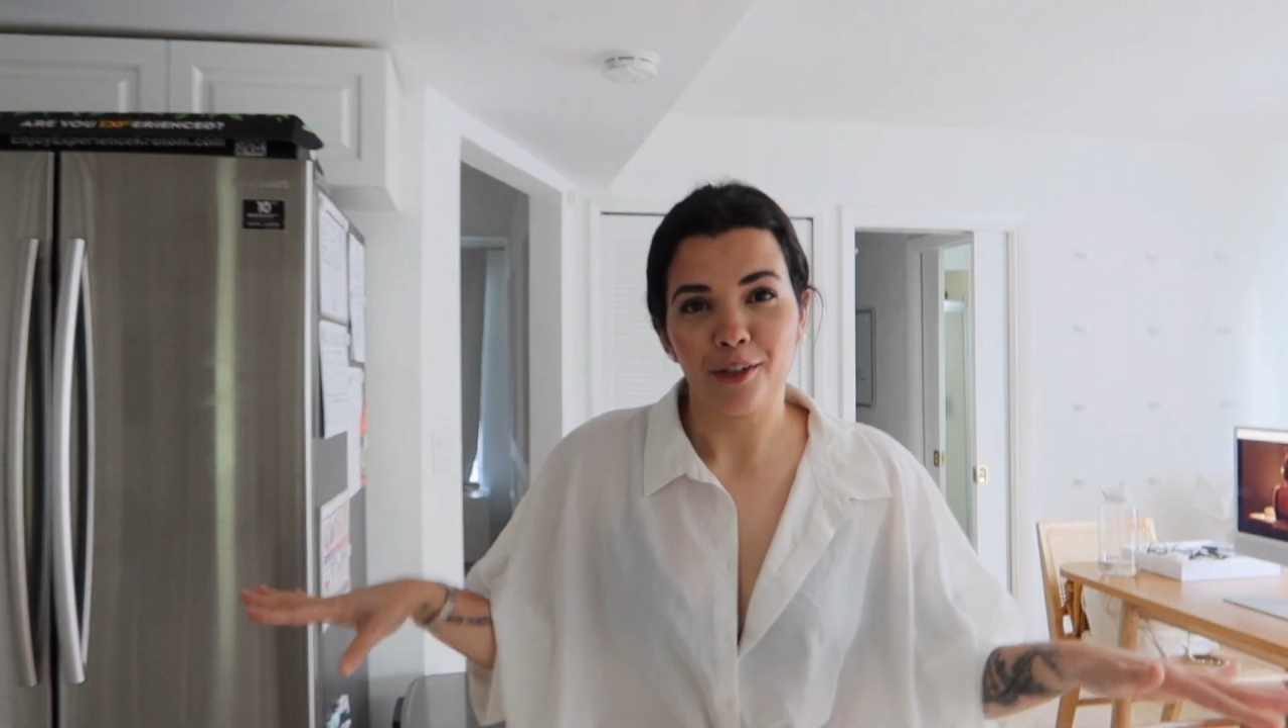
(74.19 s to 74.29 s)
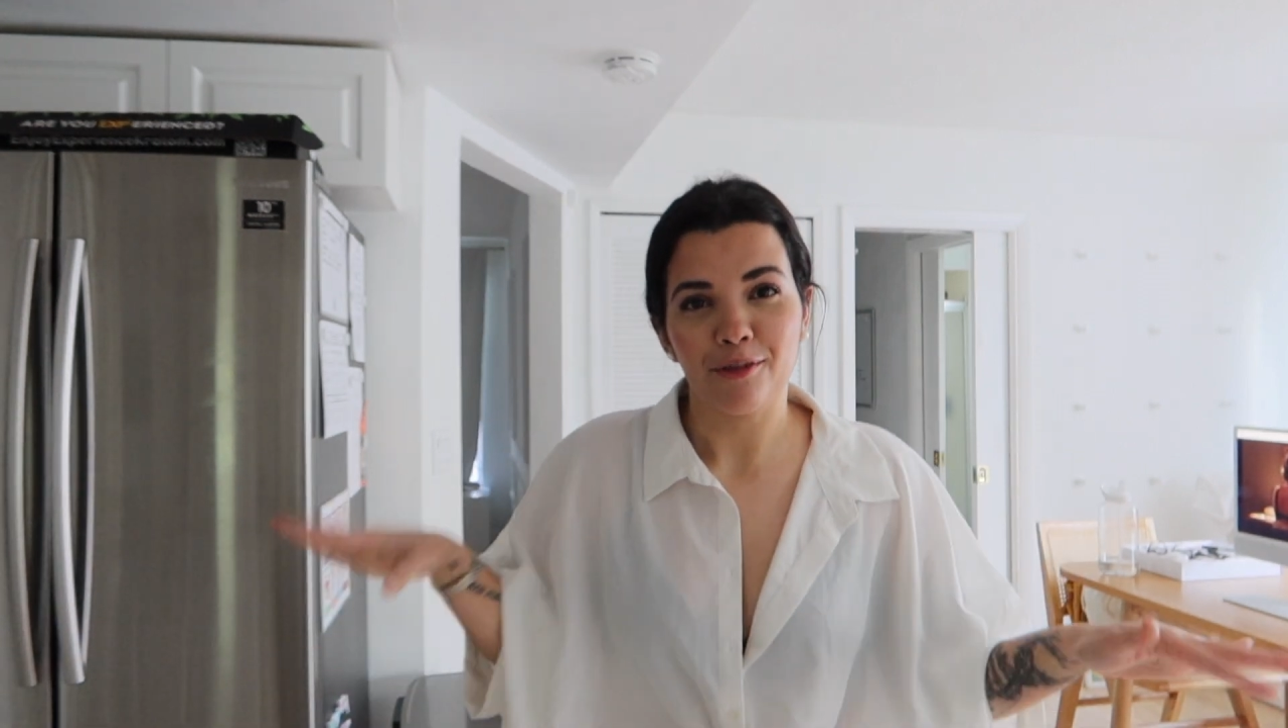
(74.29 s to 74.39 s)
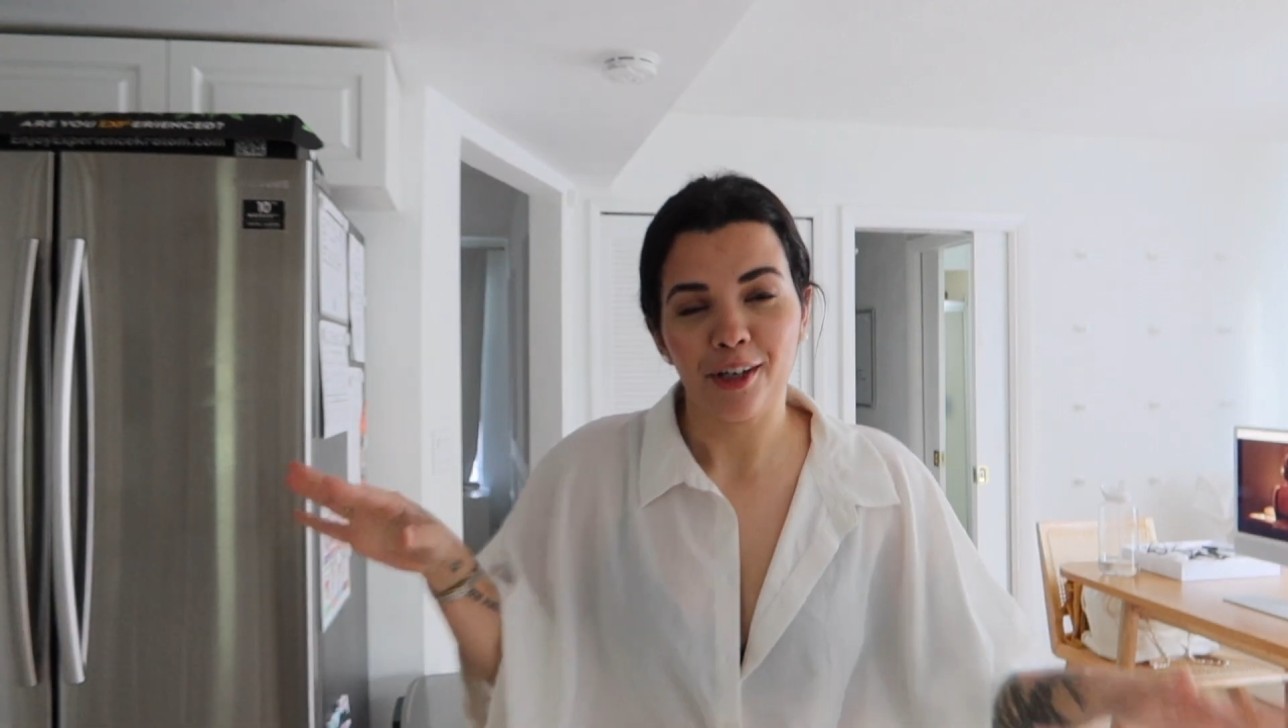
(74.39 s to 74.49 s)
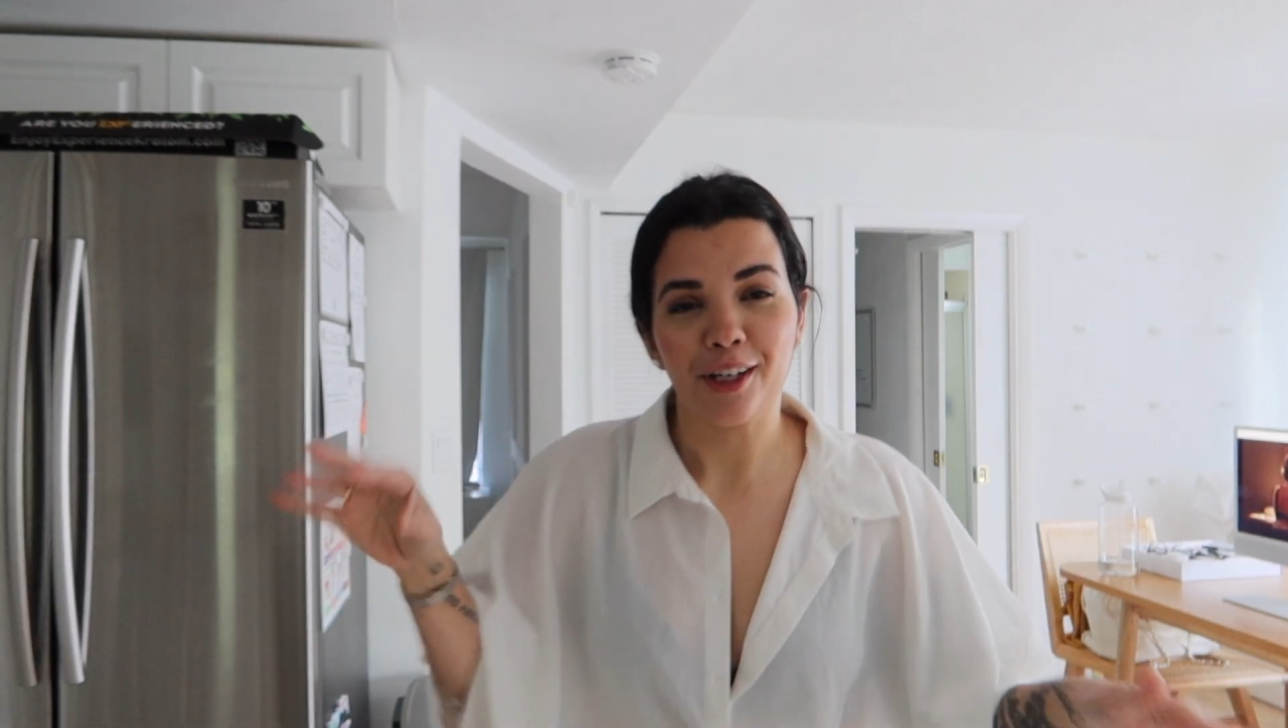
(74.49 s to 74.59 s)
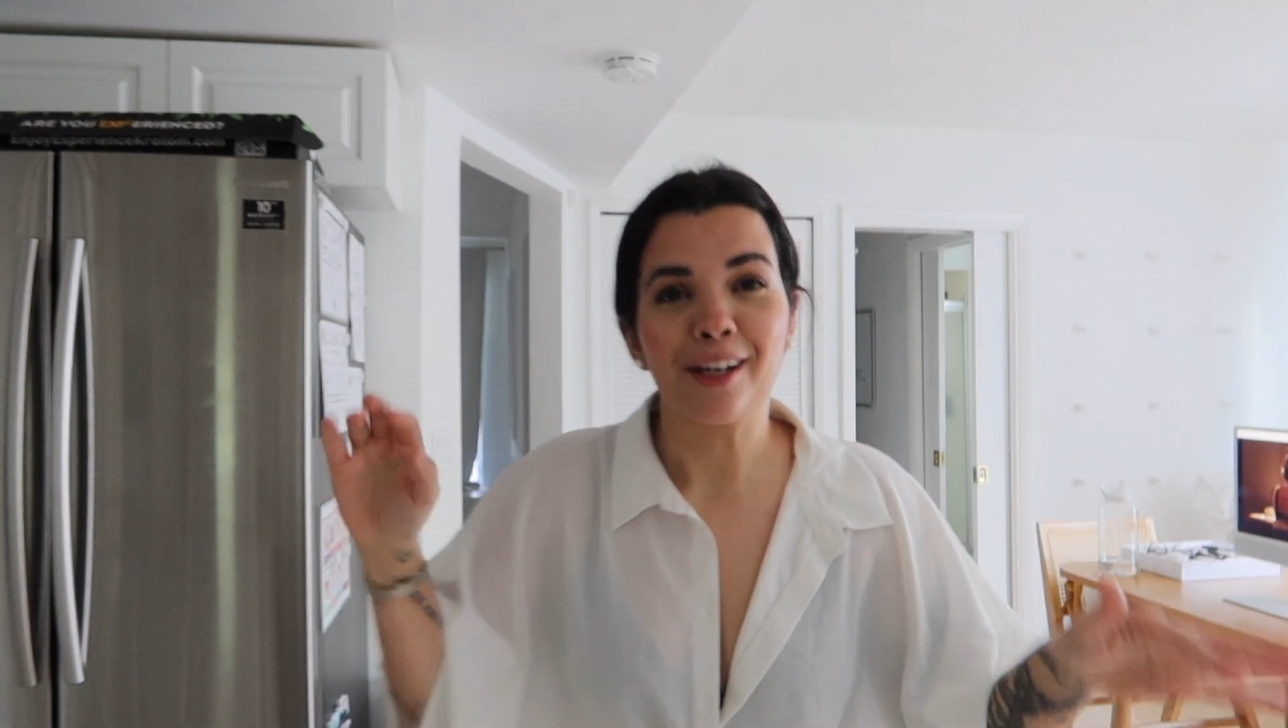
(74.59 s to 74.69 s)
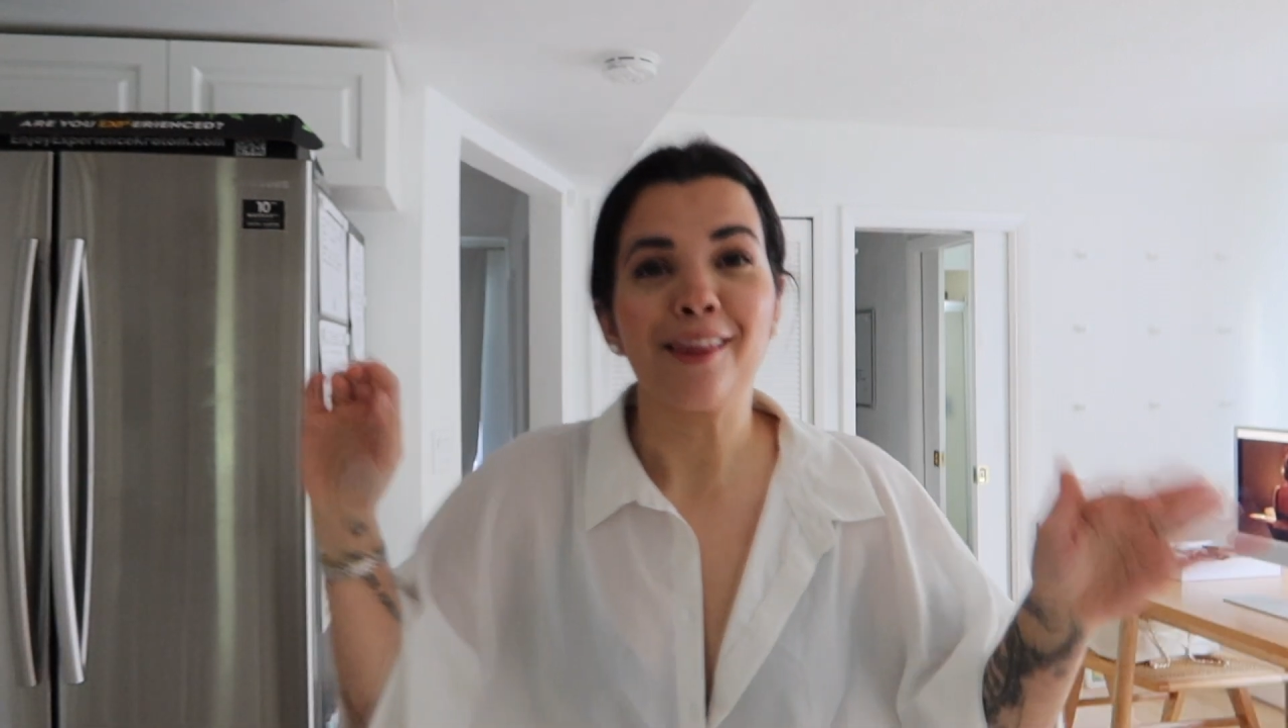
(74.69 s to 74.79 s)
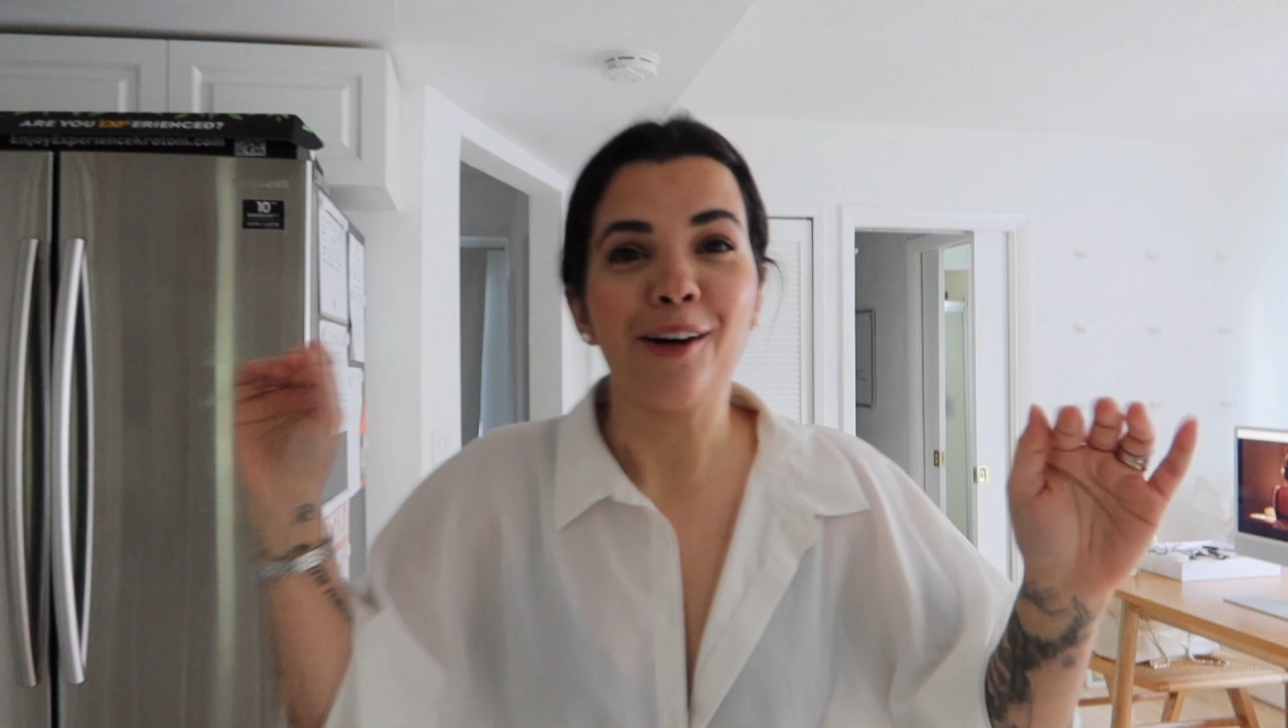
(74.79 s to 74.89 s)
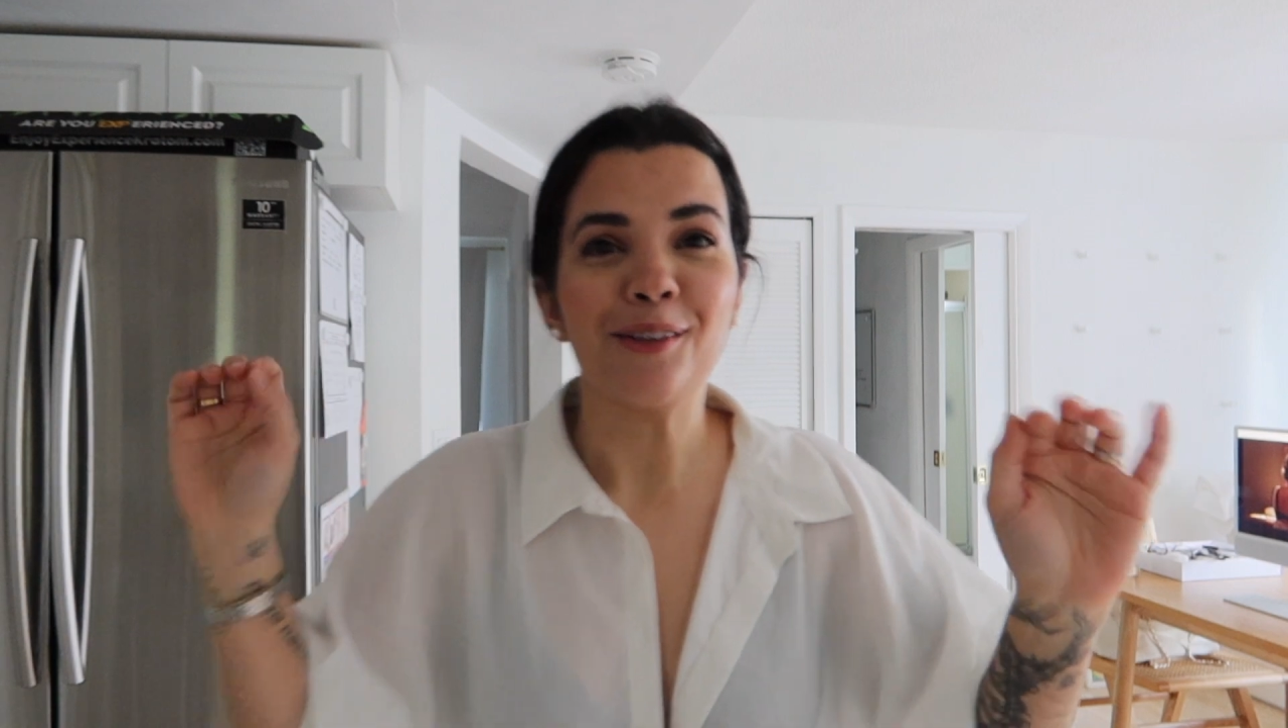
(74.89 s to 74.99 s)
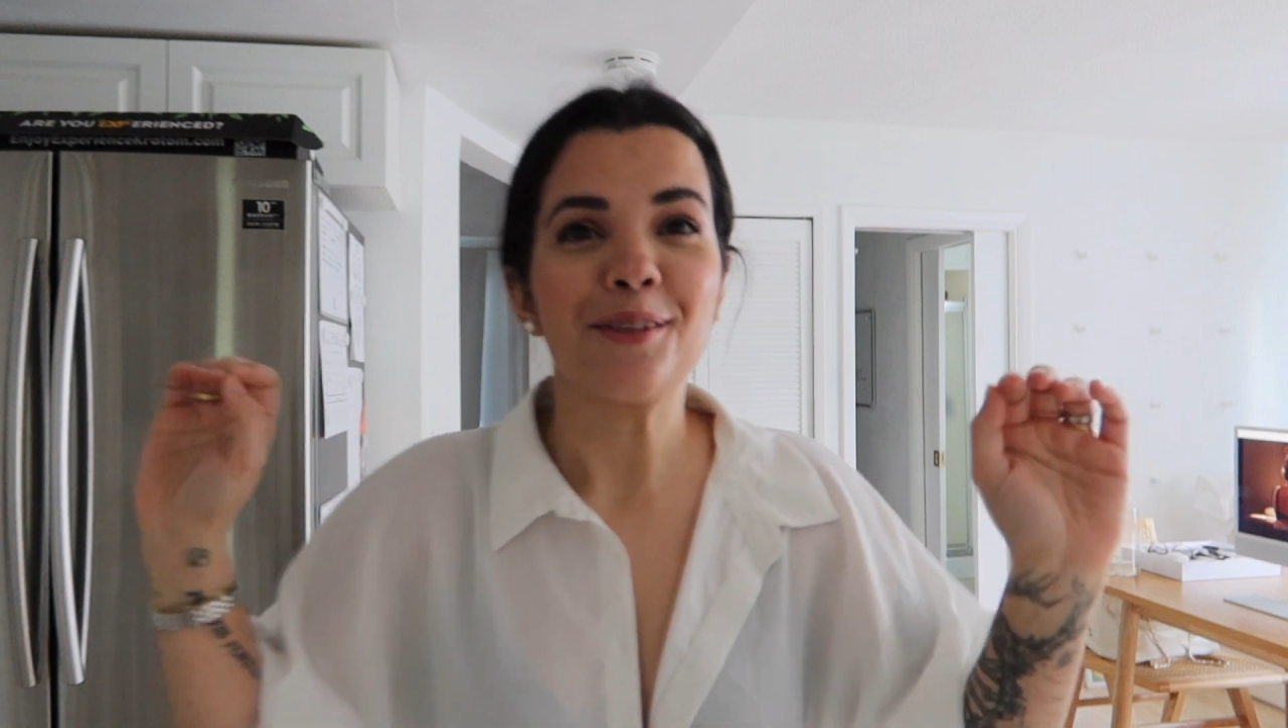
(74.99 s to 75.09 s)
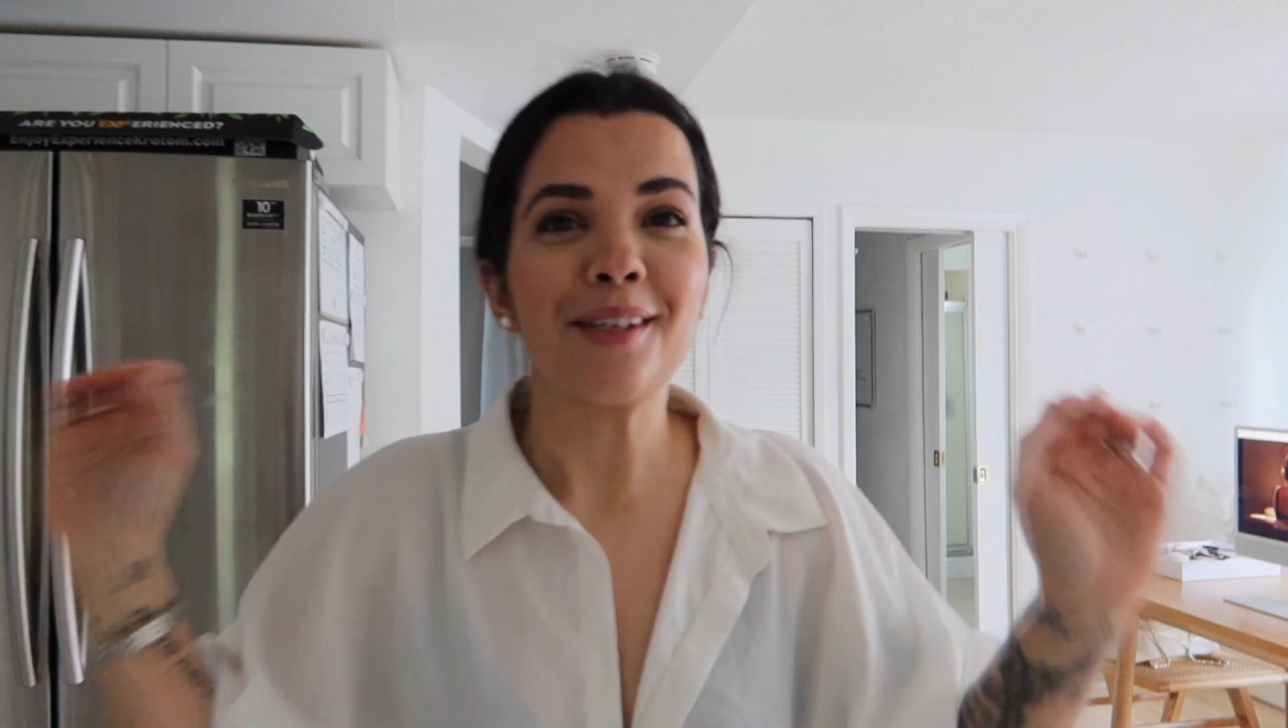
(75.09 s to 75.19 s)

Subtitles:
very long